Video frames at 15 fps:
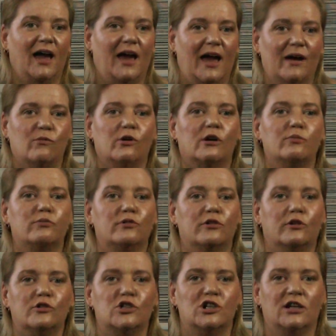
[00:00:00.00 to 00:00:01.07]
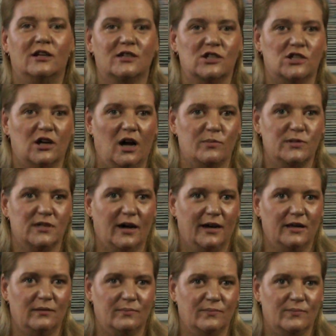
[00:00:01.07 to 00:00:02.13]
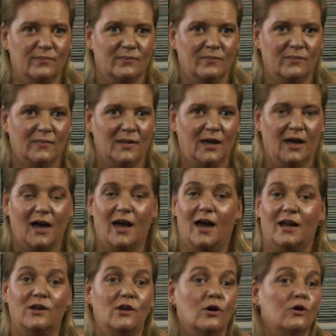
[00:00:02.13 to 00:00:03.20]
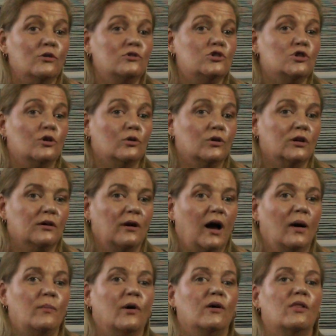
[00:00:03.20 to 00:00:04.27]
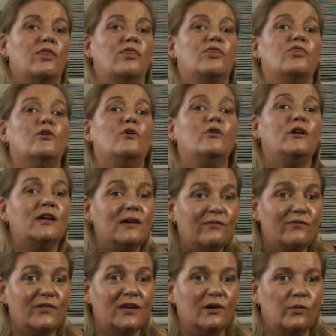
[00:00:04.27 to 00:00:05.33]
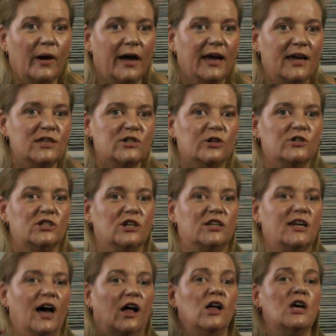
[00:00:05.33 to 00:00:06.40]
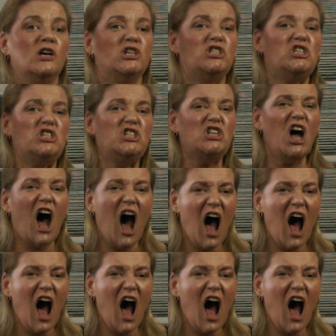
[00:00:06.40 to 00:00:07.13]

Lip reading: And we're approaching a stop sign. And no joke, about 30 feet away, he starts to yell, "Stop!"